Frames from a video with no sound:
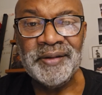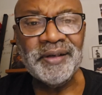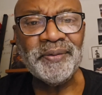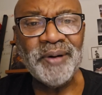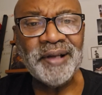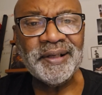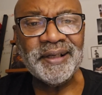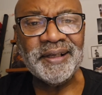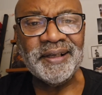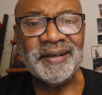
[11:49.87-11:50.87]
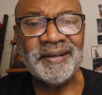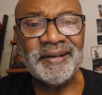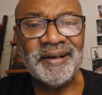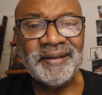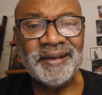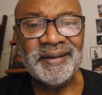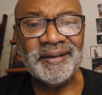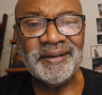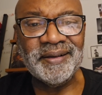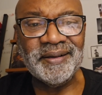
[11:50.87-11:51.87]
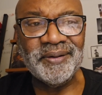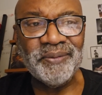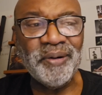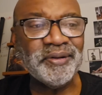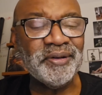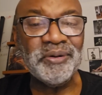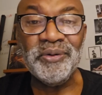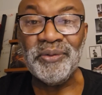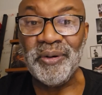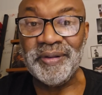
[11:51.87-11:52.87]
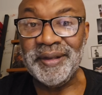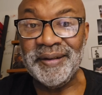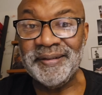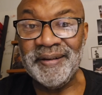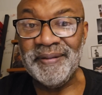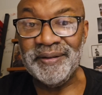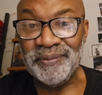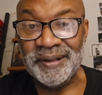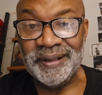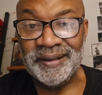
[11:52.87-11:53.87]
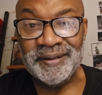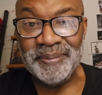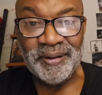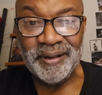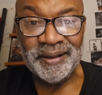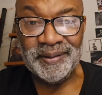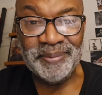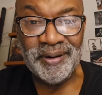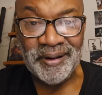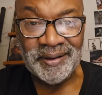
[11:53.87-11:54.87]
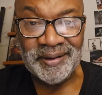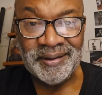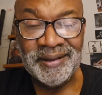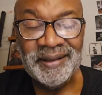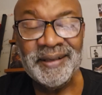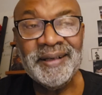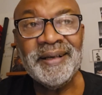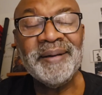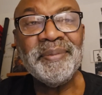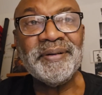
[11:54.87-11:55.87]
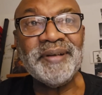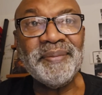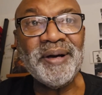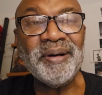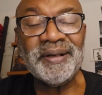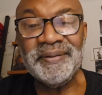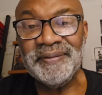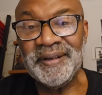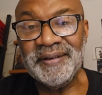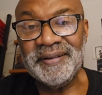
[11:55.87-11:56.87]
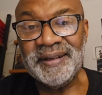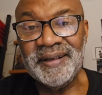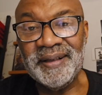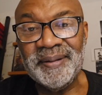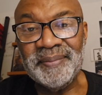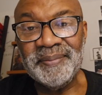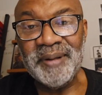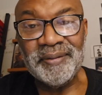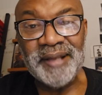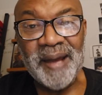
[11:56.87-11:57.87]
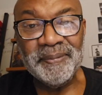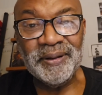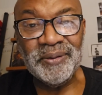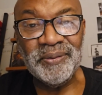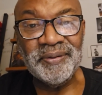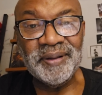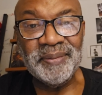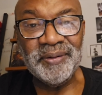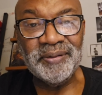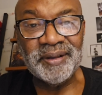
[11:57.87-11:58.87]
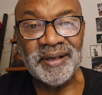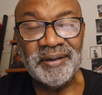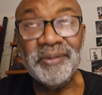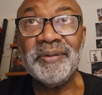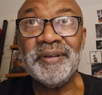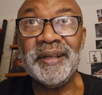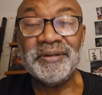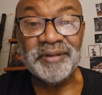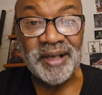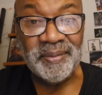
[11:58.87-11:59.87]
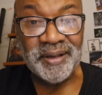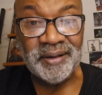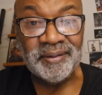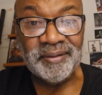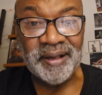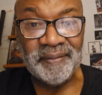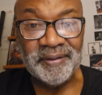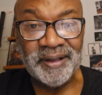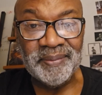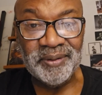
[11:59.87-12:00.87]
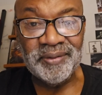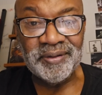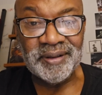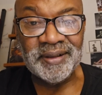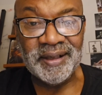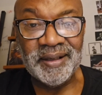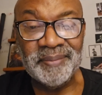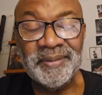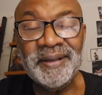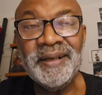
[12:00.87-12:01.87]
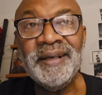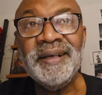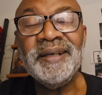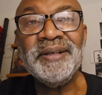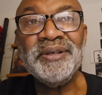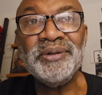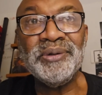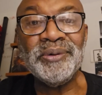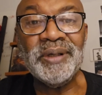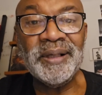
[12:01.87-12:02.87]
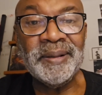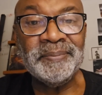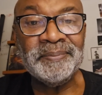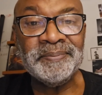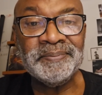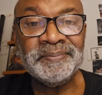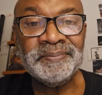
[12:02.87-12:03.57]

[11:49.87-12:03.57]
It took a while to get it in, because I think that, what was the newsworthiness of this really? It's a party in a park. But somehow I convinced Mel Tapley, who was the entertainment editor at the Amsterdam News at the time, to